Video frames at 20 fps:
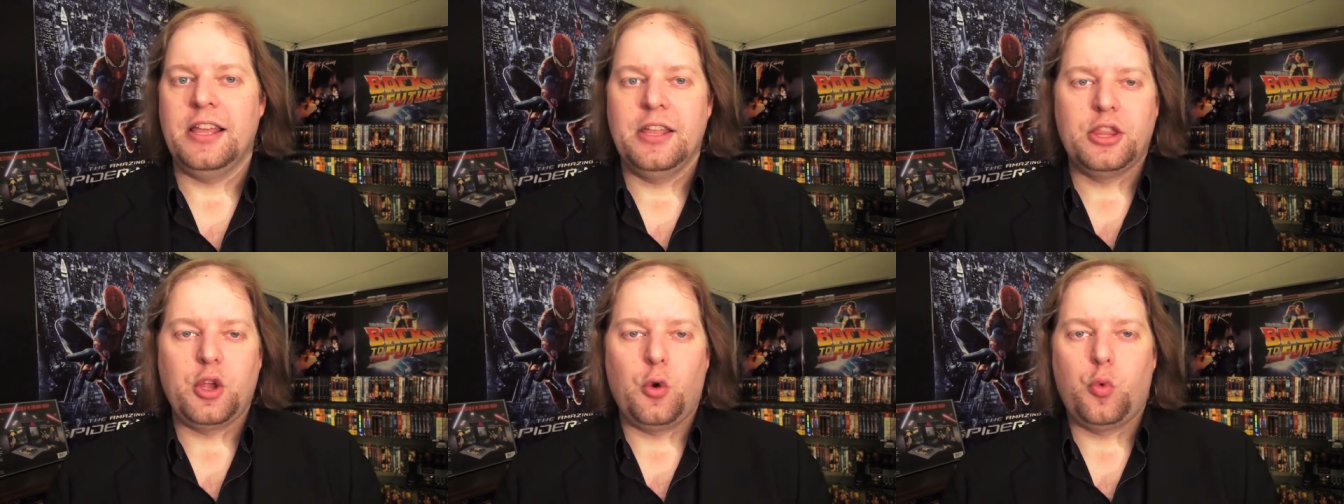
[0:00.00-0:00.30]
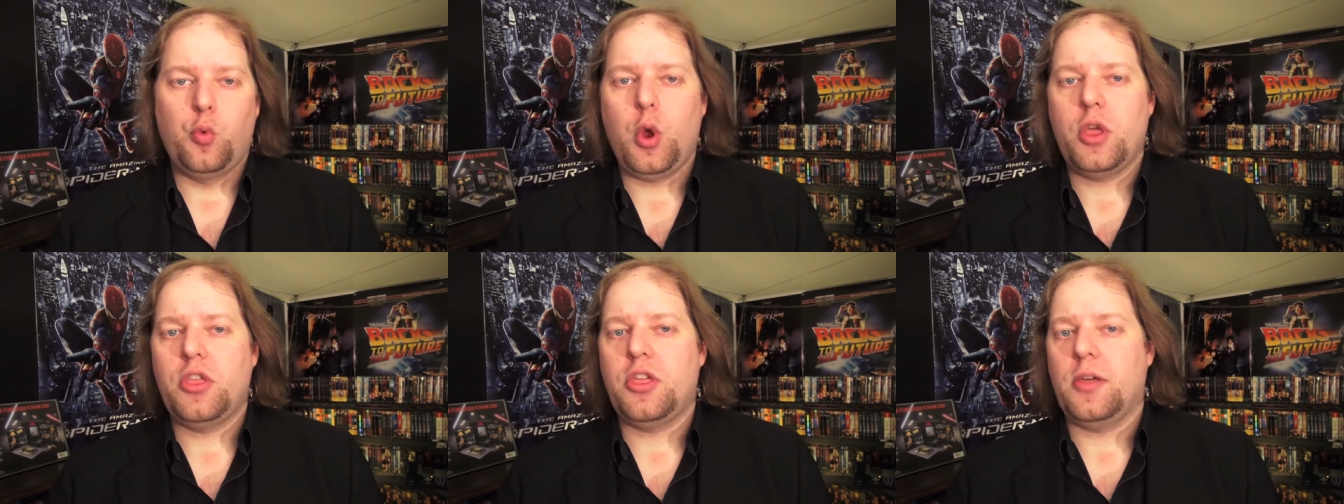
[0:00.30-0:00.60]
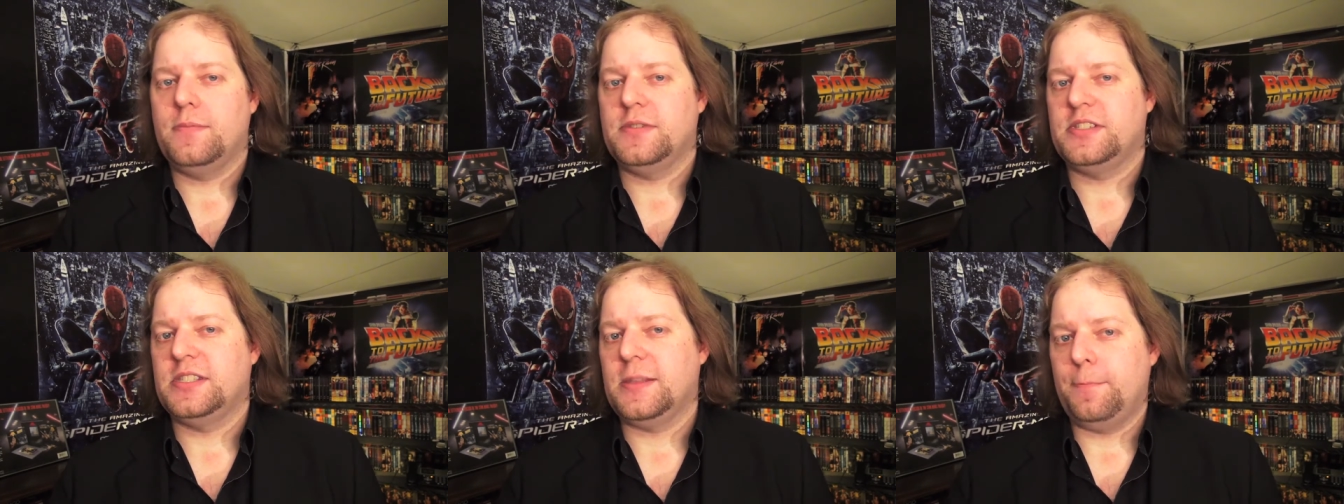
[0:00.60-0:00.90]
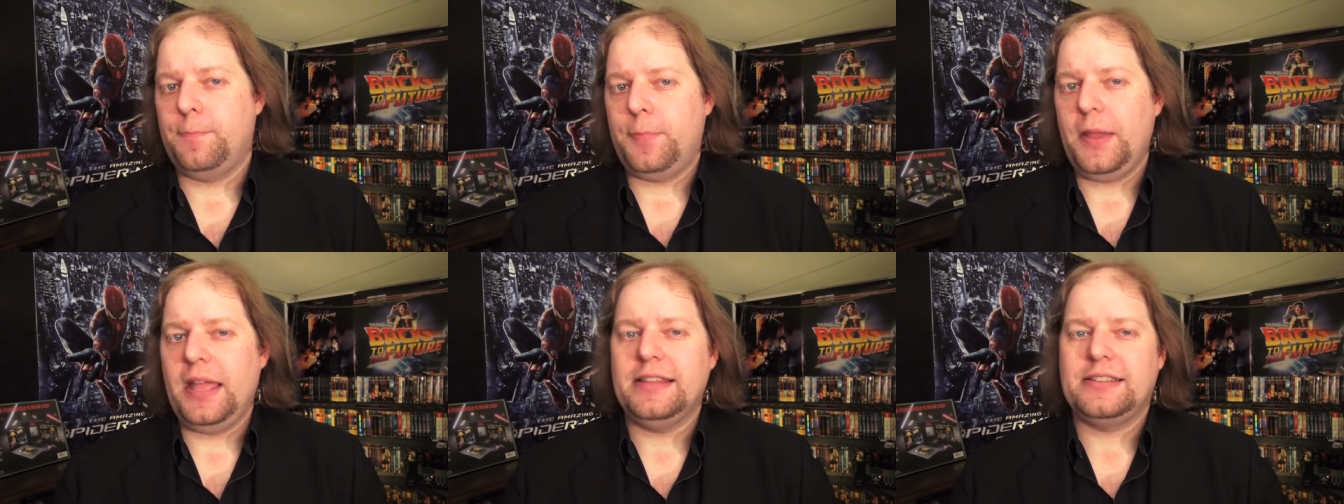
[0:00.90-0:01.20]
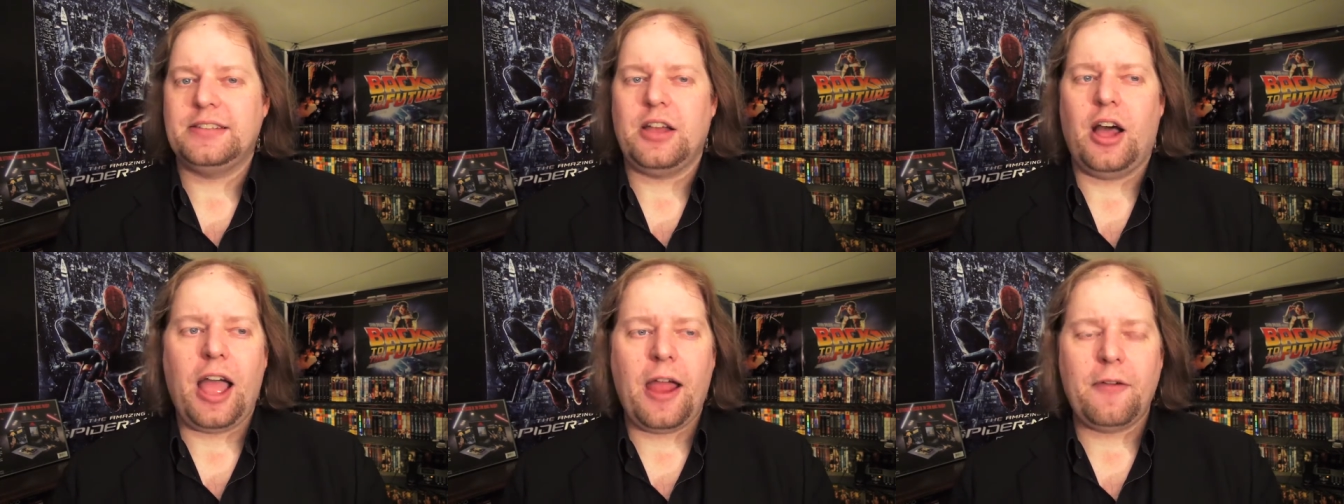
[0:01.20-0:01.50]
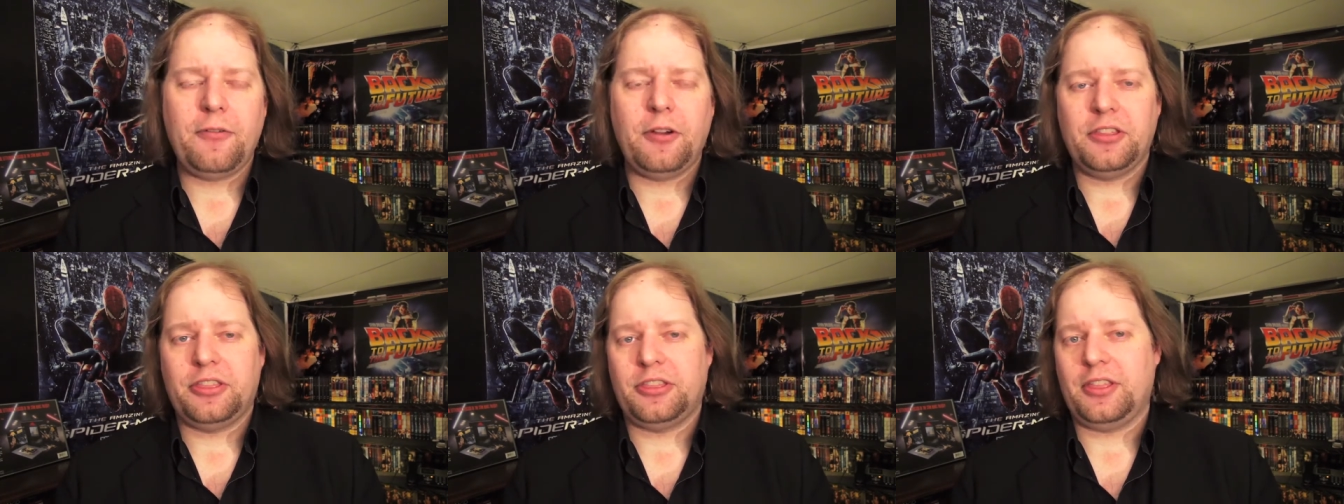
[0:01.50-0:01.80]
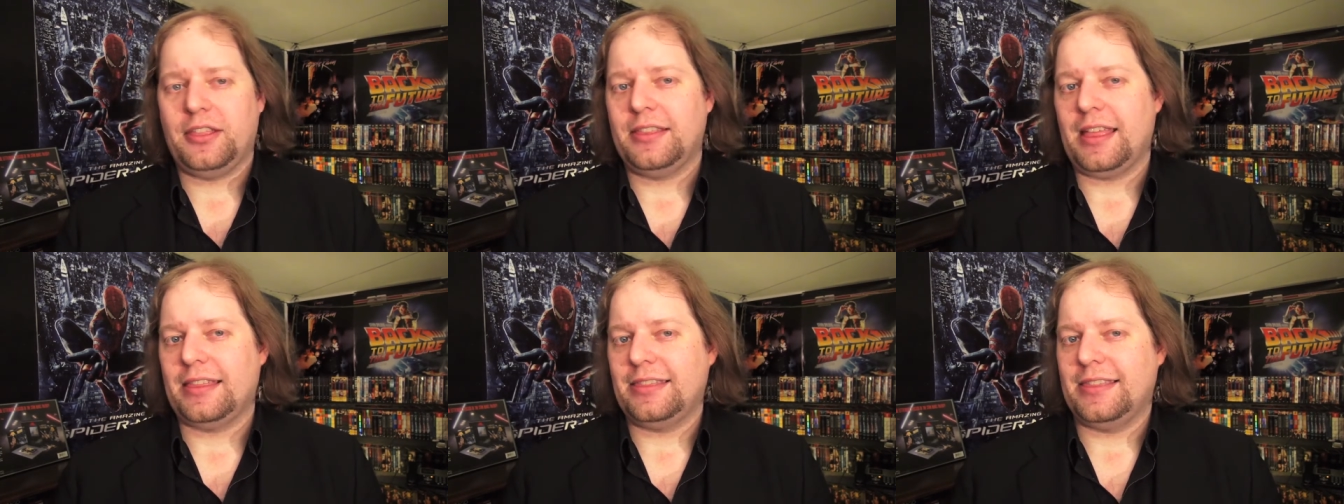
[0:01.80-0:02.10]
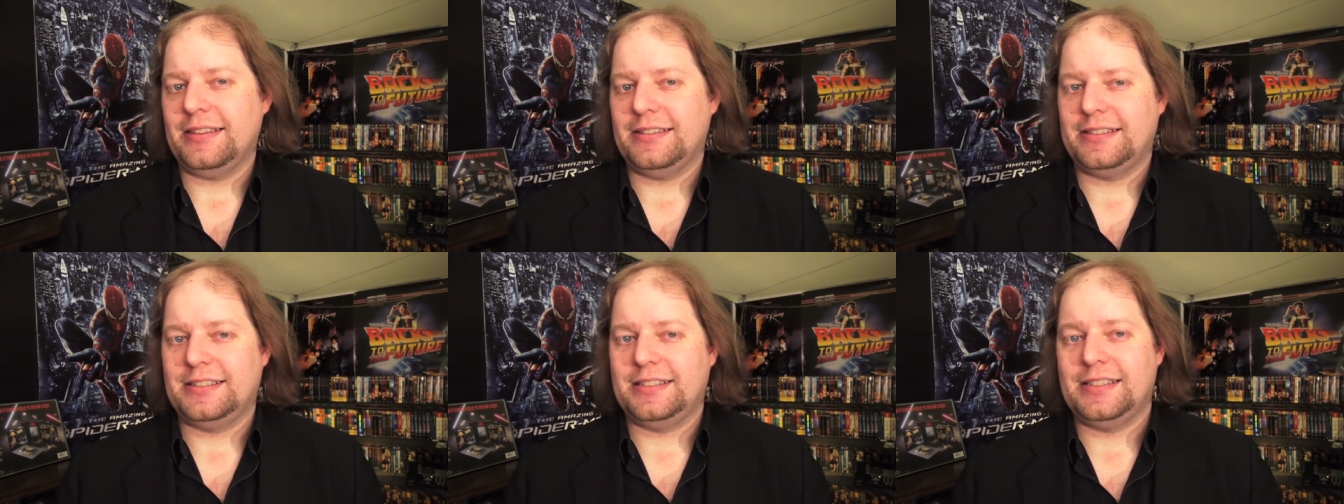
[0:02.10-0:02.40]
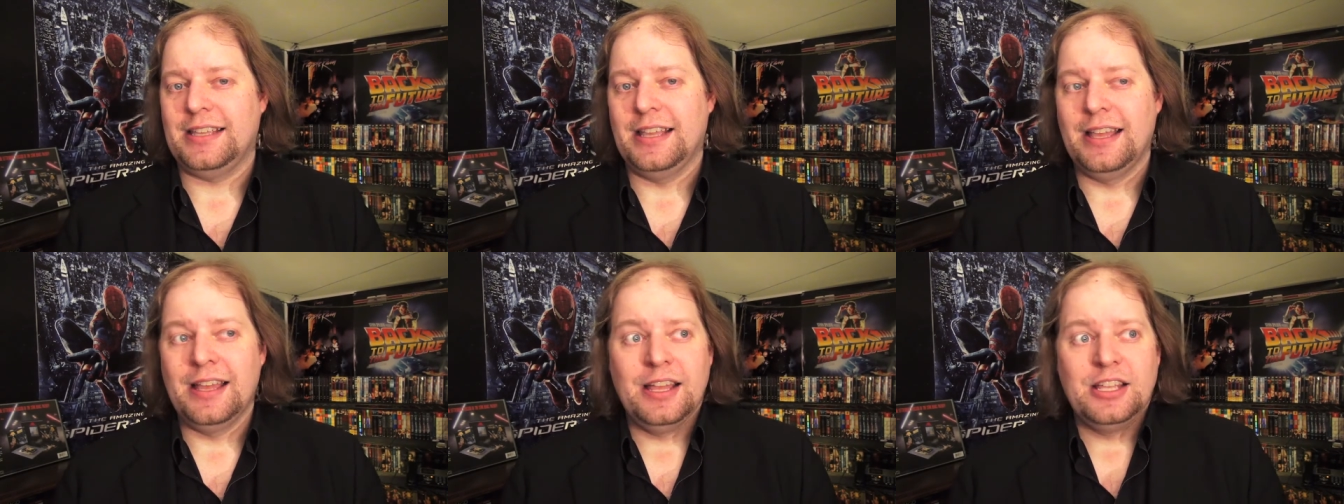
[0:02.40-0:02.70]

the rhythms, the beats, everything that this